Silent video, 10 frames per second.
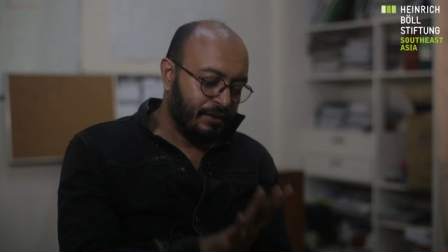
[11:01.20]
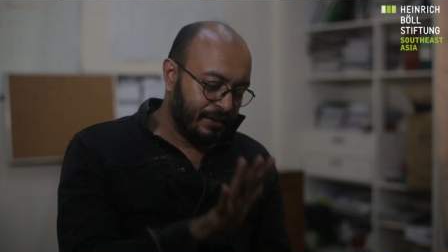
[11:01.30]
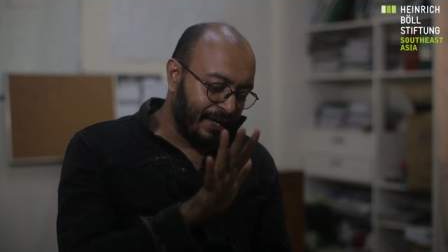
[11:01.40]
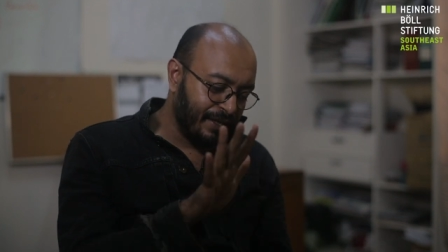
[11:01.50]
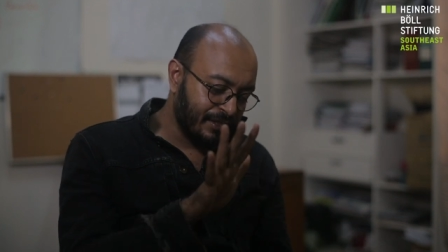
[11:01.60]

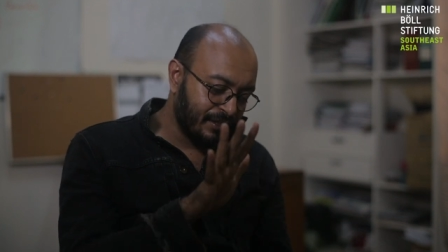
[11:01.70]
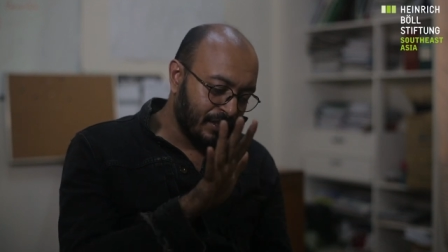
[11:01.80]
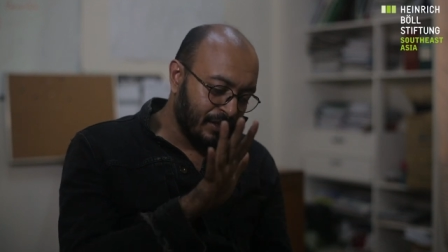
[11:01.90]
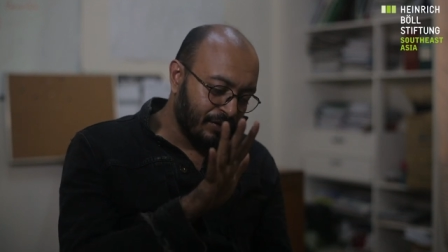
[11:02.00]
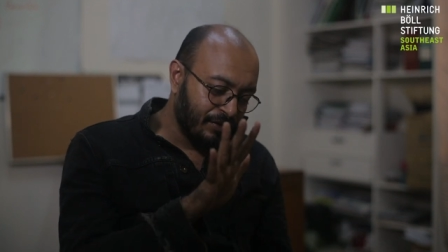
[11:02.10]
That
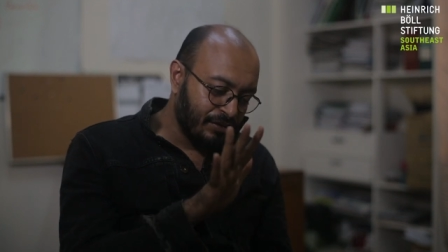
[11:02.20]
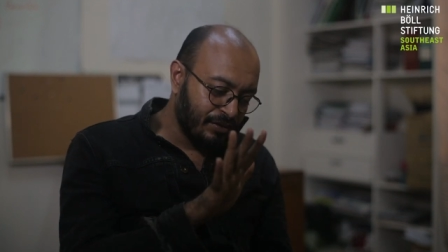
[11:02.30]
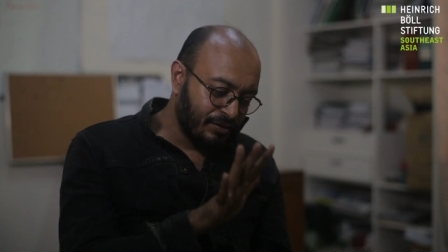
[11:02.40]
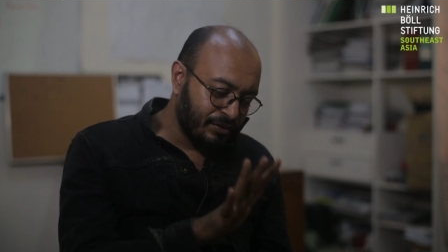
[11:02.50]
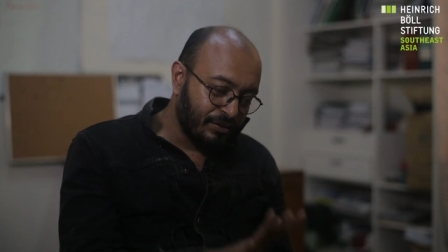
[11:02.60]
is
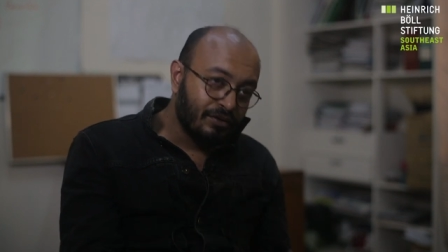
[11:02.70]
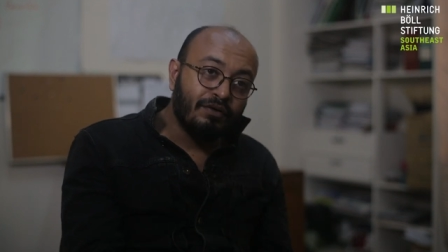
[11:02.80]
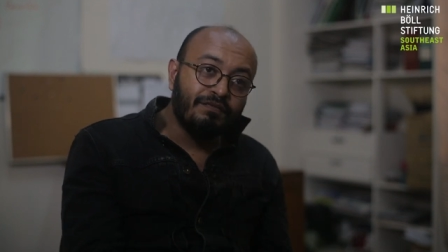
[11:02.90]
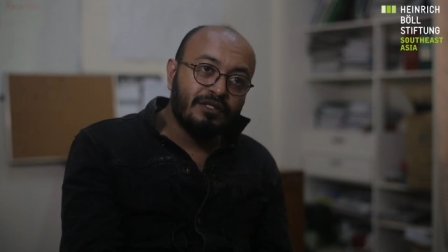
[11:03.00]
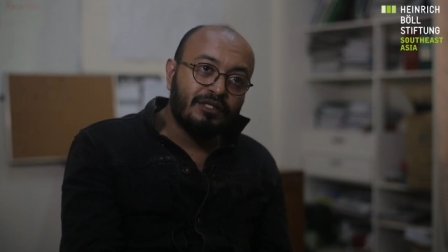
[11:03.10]

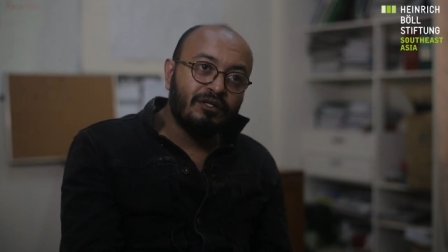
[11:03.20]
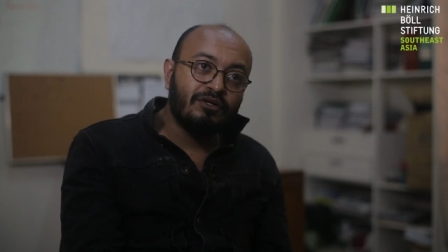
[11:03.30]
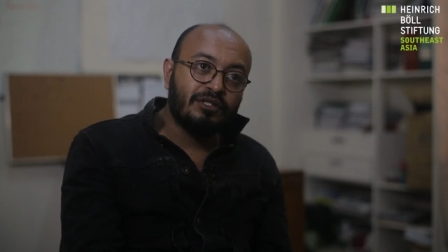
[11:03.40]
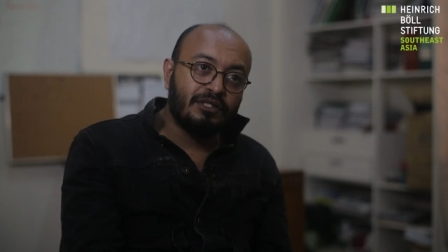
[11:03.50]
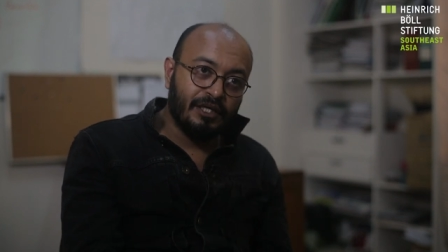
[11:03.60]
convincing
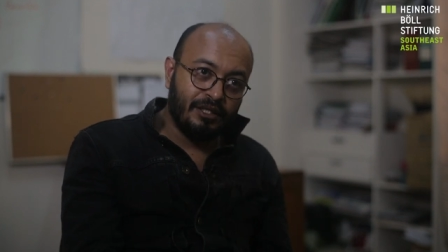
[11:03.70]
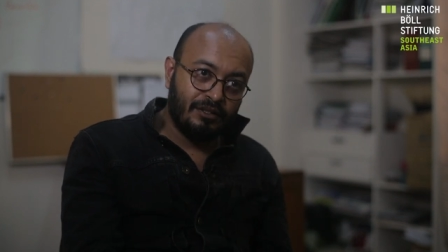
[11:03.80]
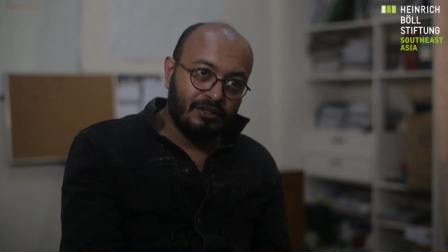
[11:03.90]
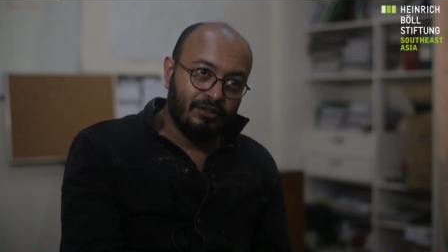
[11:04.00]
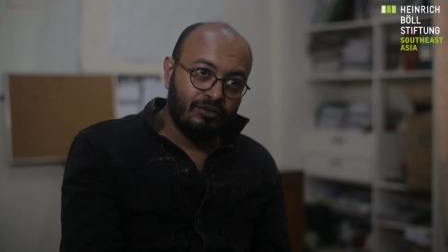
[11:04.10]
your
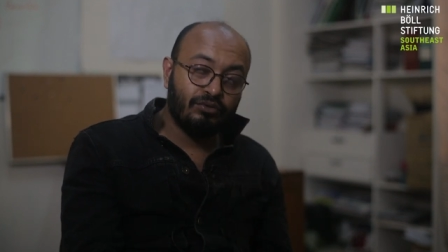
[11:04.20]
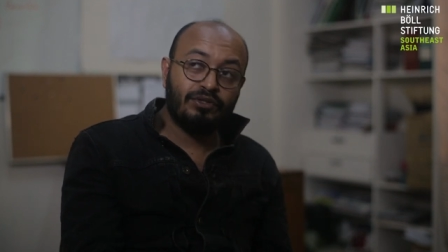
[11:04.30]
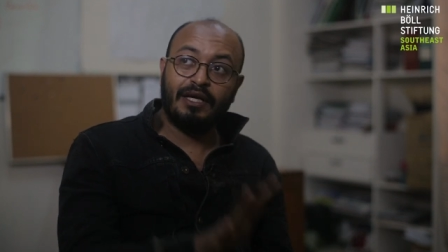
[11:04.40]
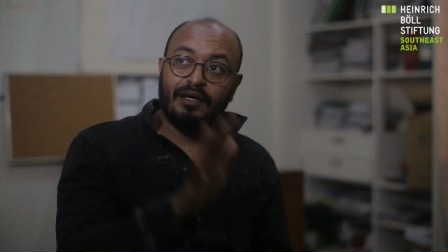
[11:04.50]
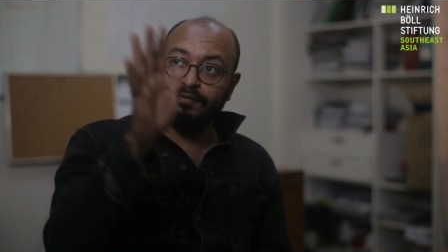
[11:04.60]
state to
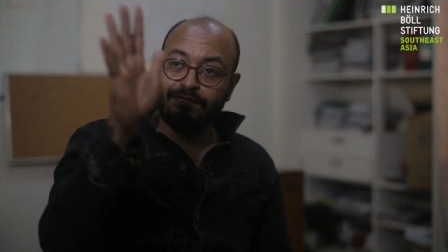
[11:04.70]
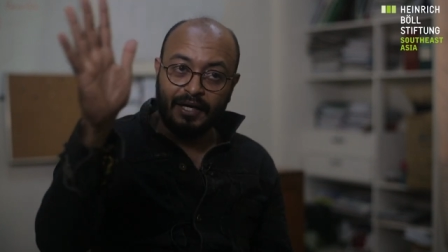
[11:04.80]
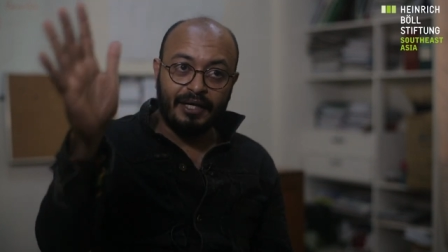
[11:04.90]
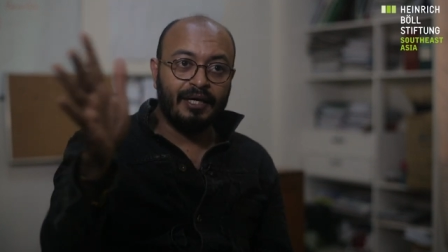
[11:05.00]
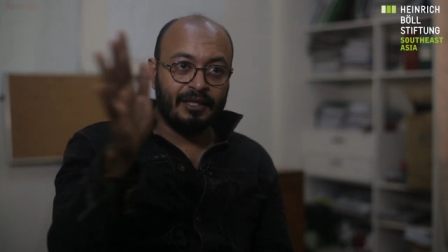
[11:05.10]
take
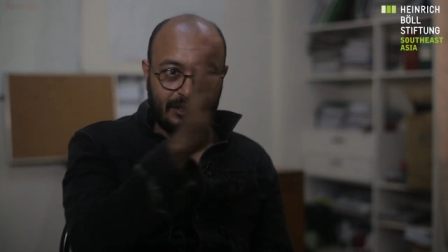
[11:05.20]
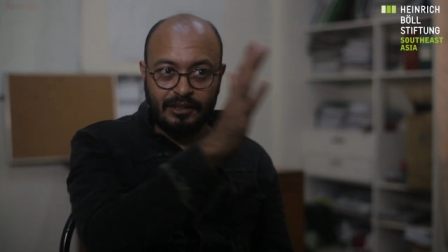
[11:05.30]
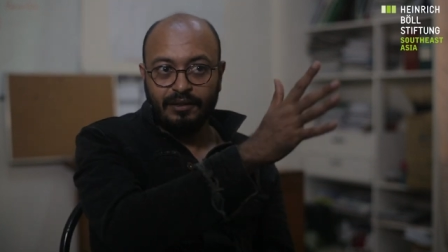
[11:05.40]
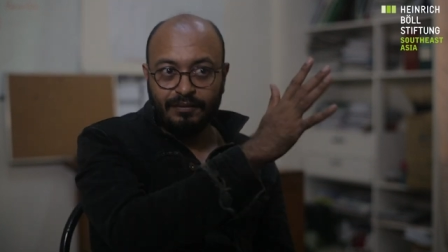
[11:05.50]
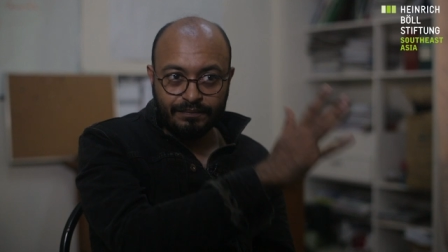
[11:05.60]

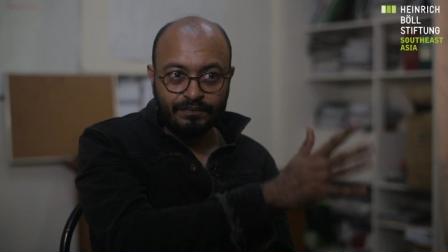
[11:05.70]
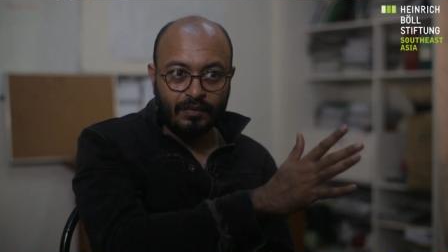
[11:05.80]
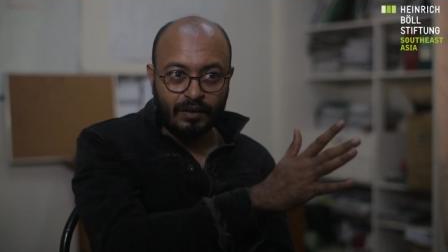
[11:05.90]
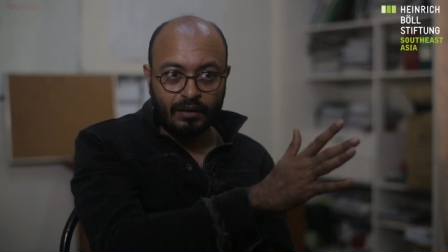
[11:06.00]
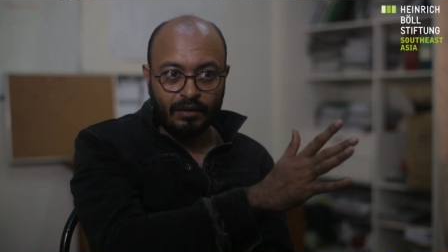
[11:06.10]
financing
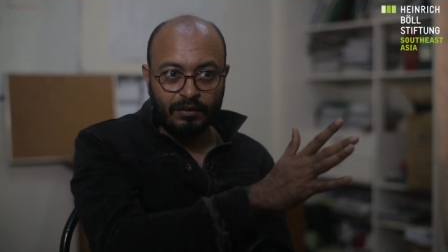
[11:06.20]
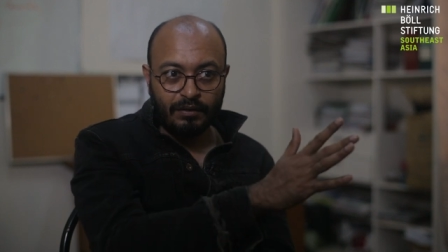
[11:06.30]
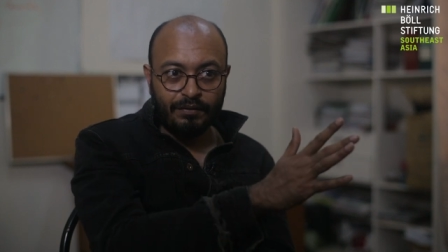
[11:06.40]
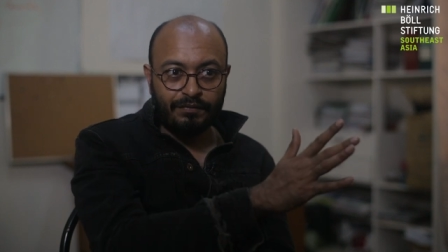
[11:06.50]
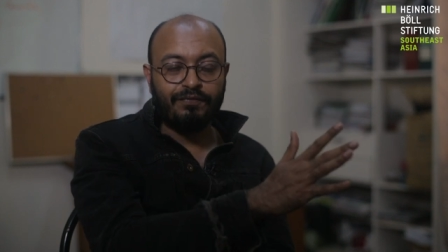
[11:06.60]

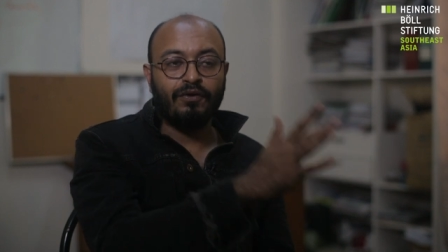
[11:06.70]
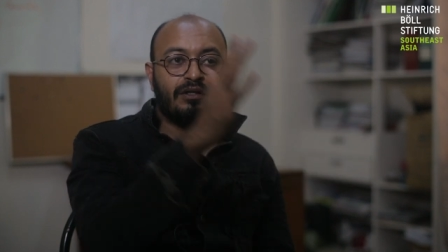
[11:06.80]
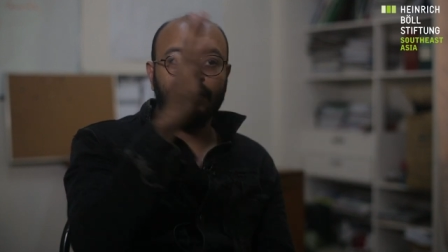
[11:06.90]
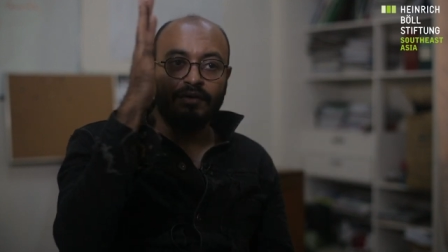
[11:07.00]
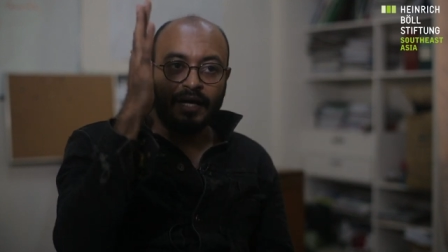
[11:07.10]
for
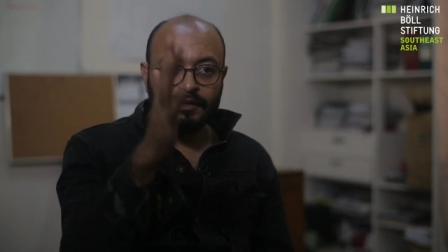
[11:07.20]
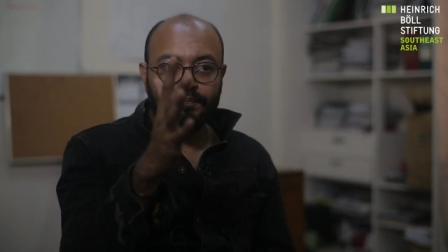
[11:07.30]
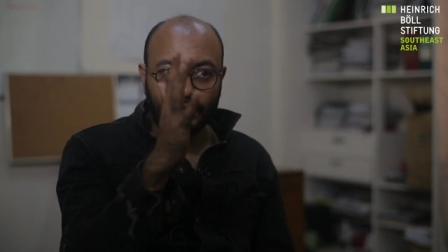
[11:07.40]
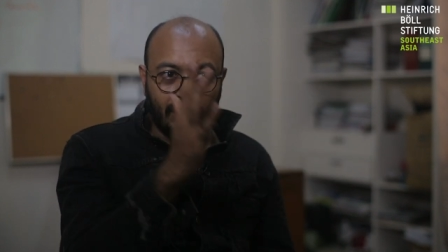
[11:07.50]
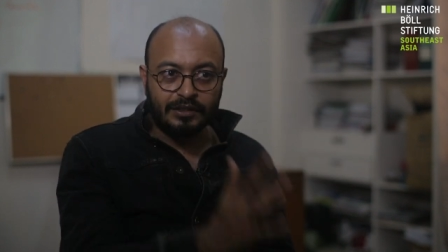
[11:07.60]
the
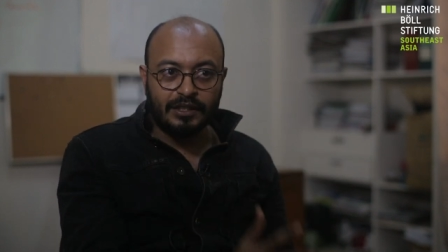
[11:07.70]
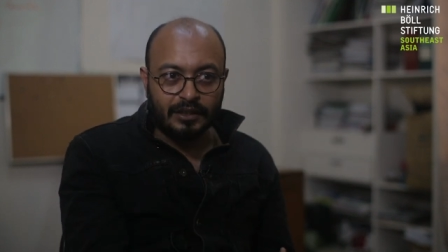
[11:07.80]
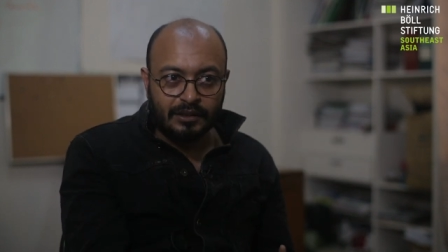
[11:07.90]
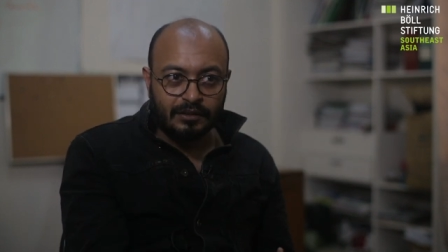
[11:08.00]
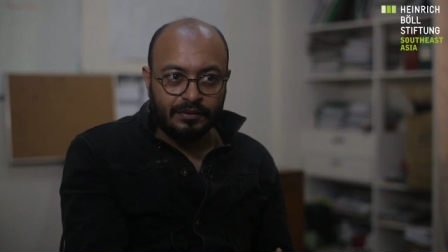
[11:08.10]
right
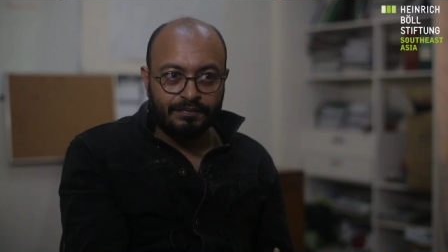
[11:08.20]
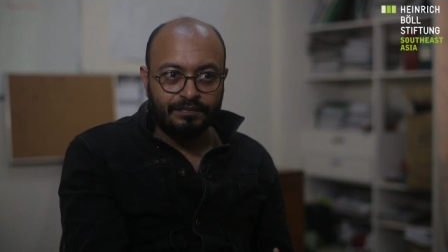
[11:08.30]
projects.